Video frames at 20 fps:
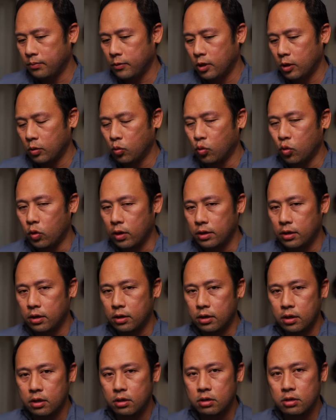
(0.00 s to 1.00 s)
when you're
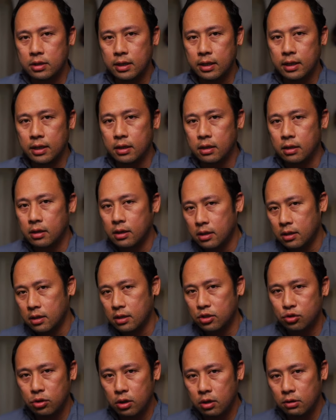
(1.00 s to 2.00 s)
using it, you can
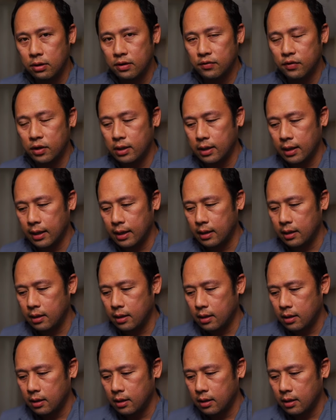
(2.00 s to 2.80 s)
control everything.